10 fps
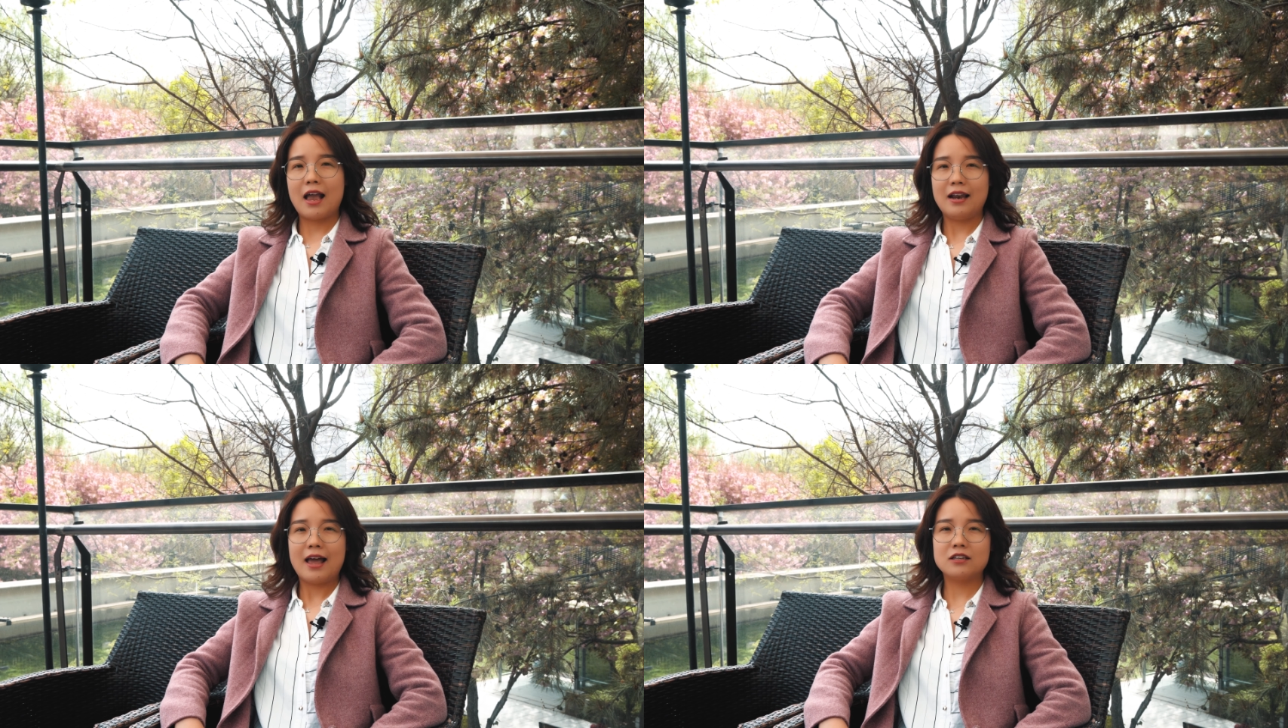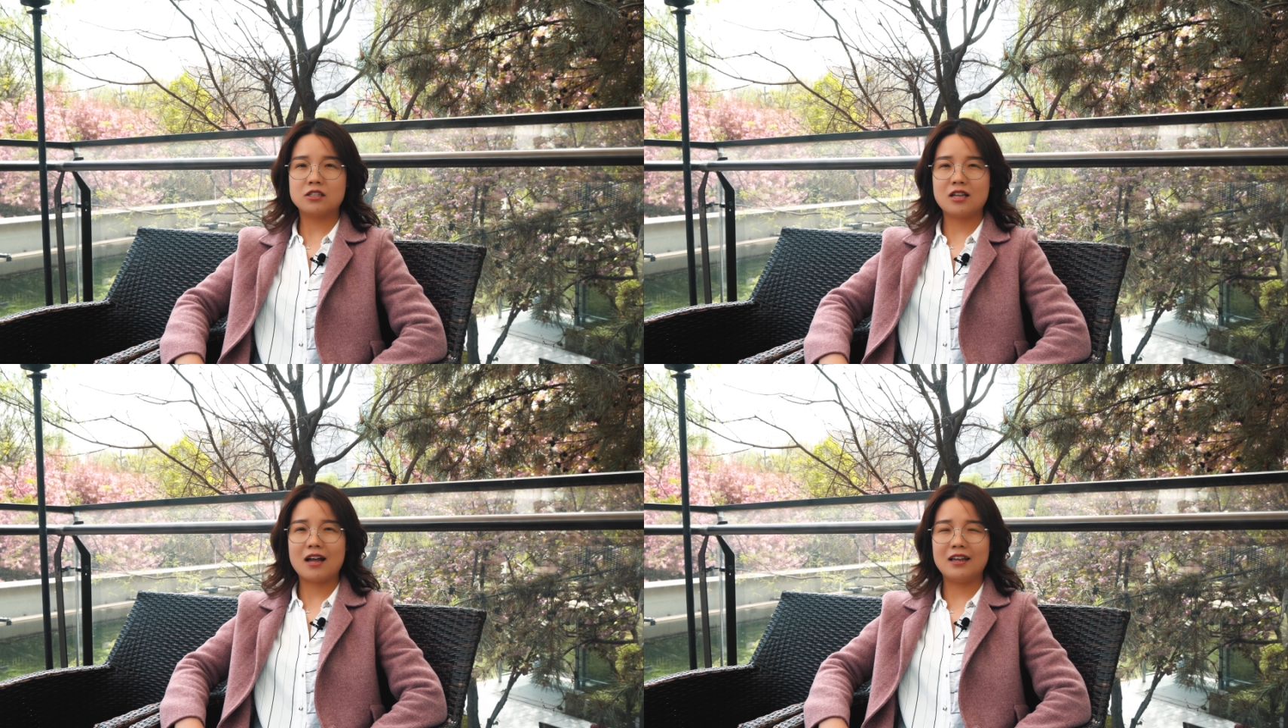I like
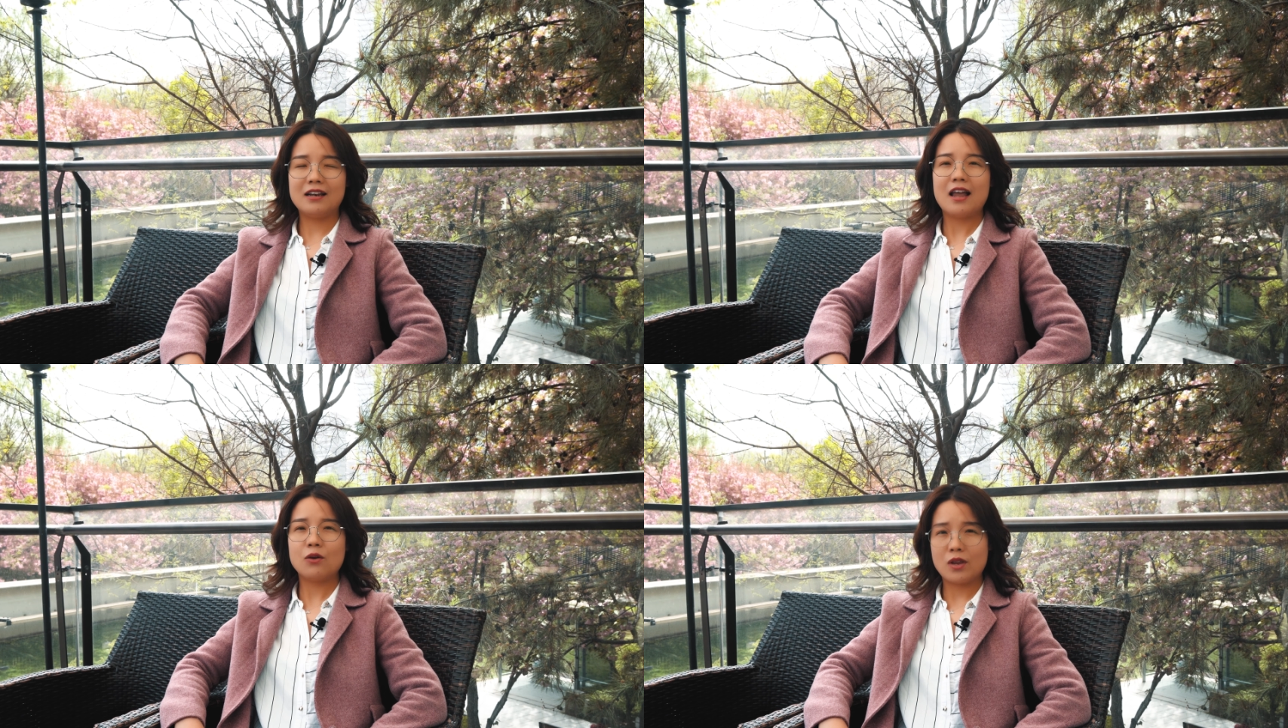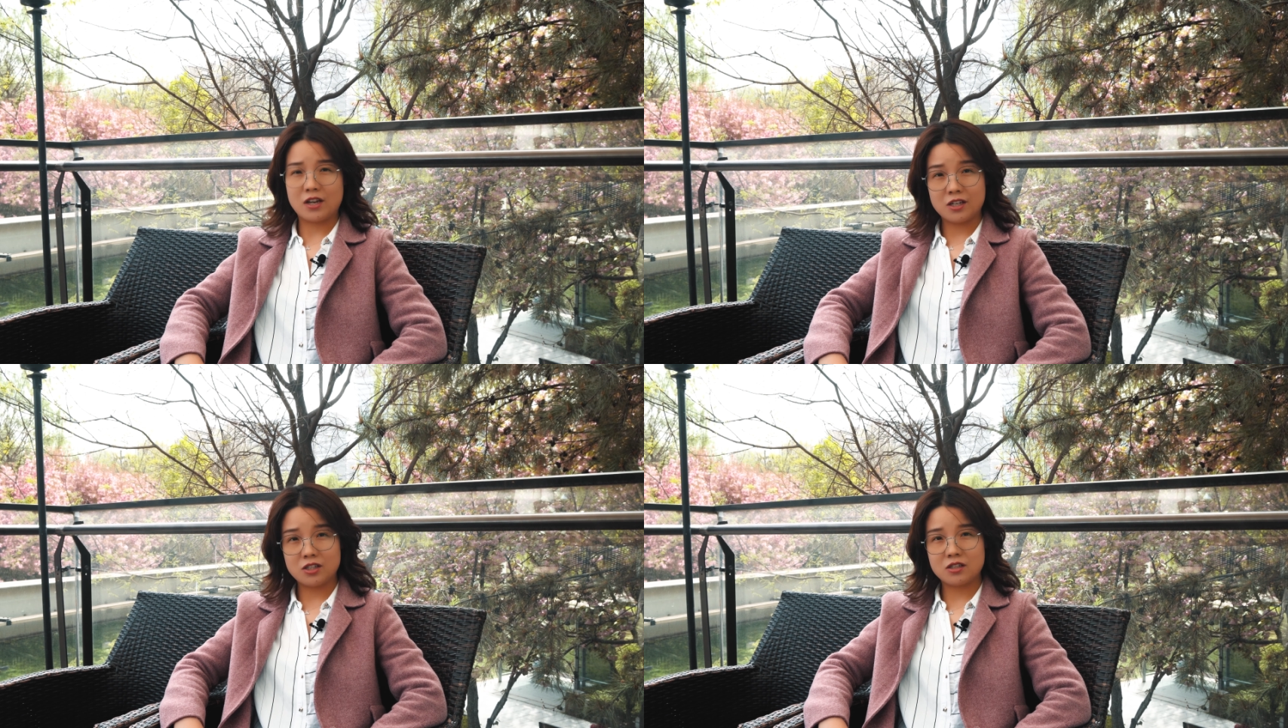studying
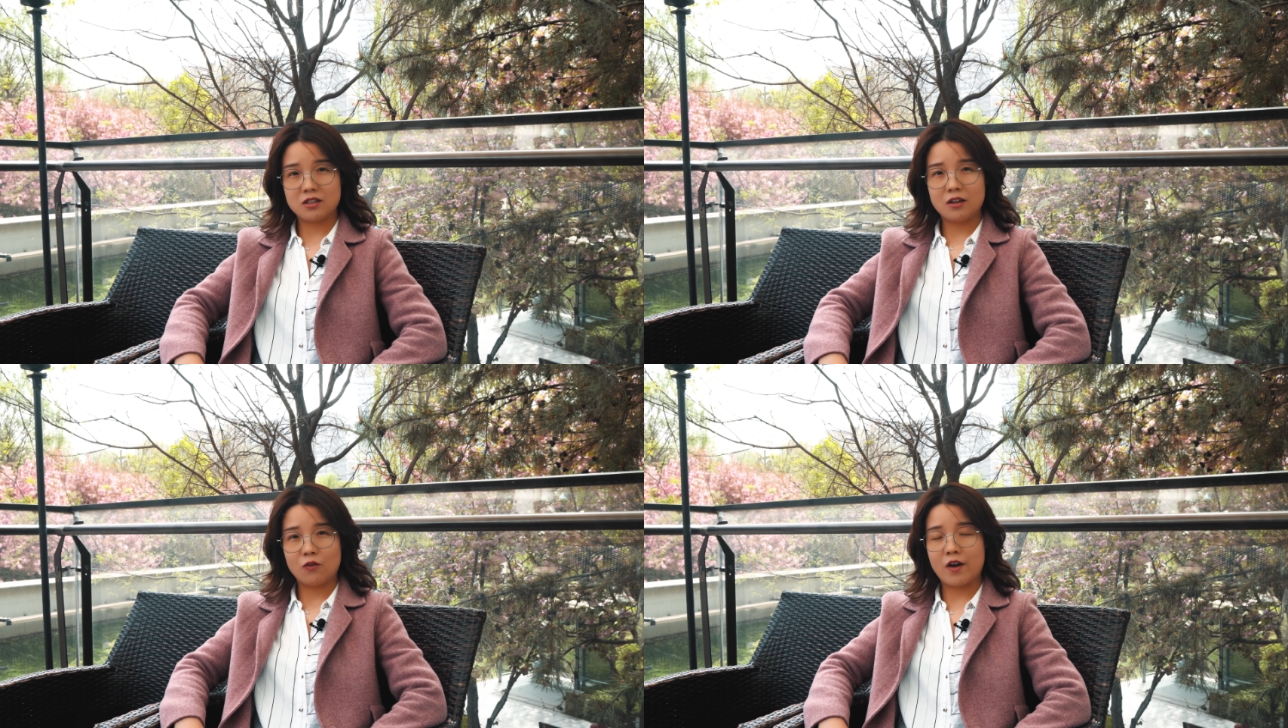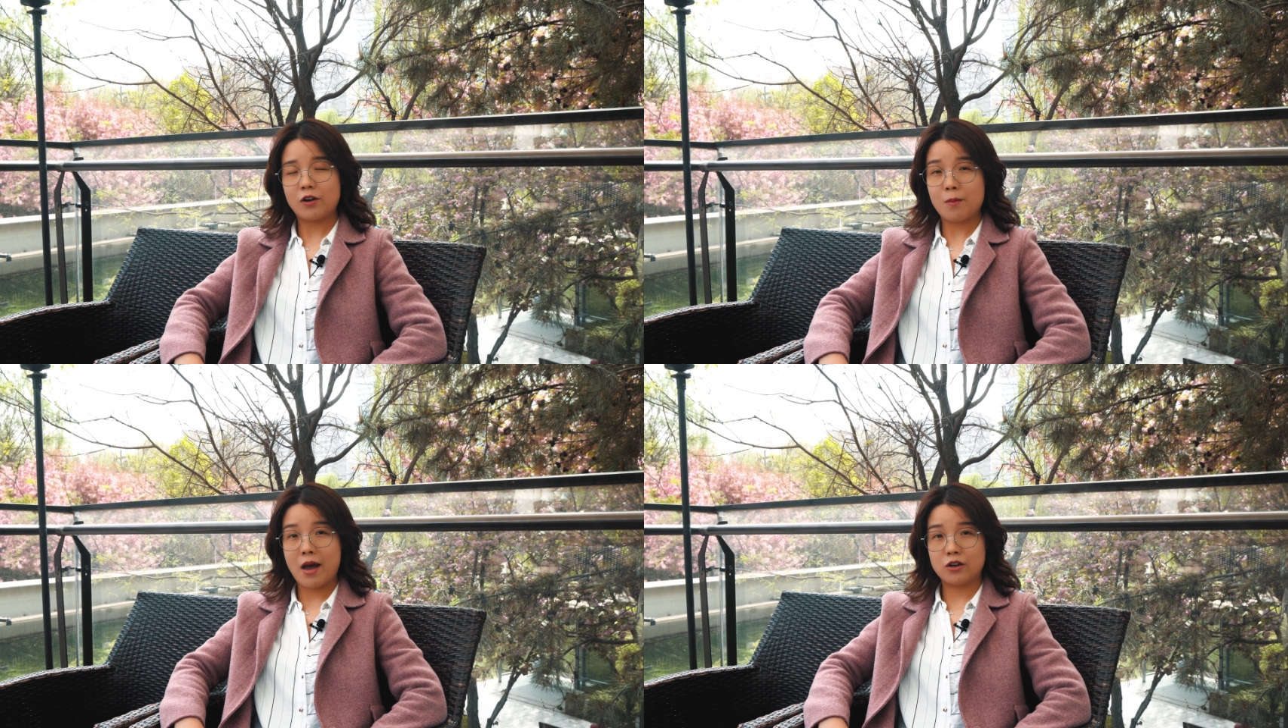languages
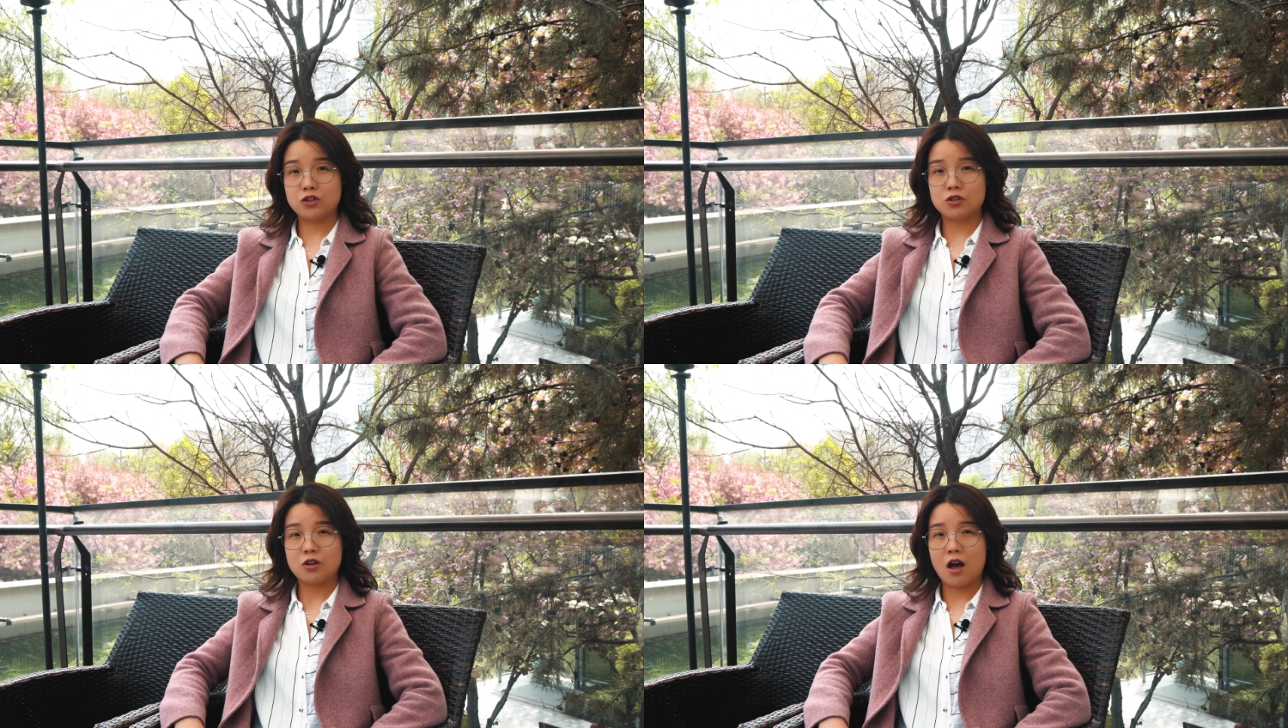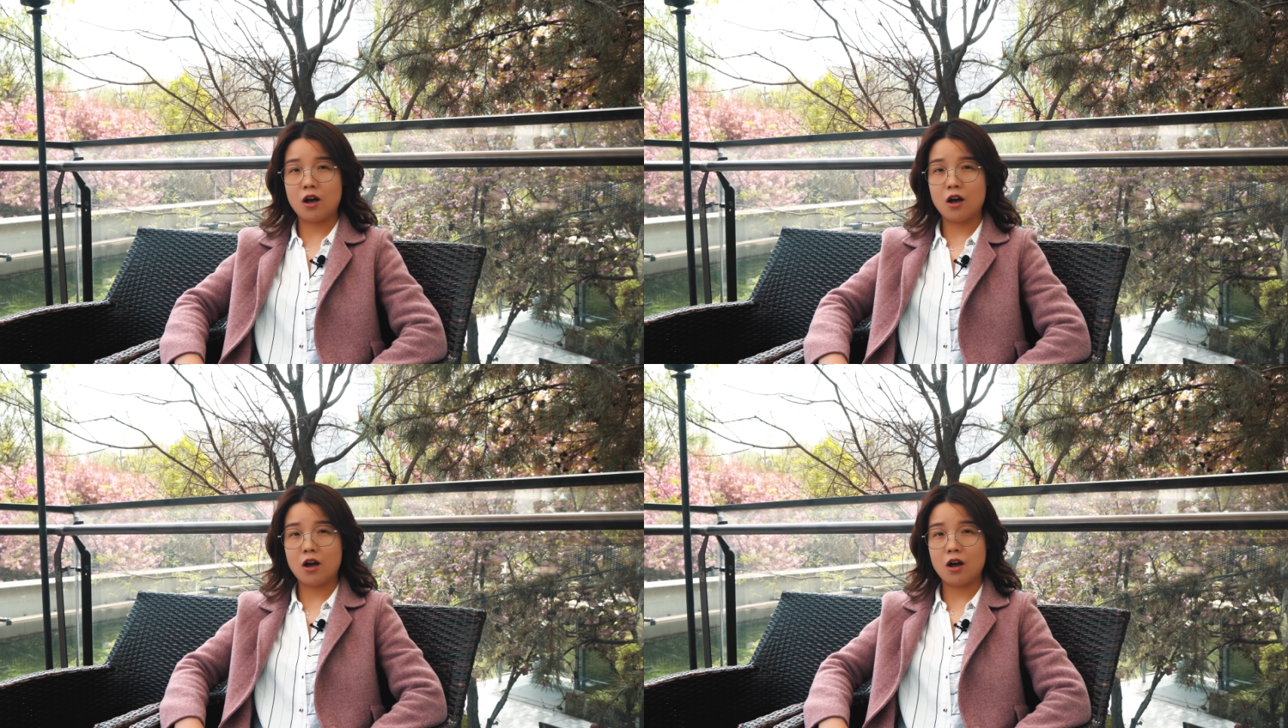very much.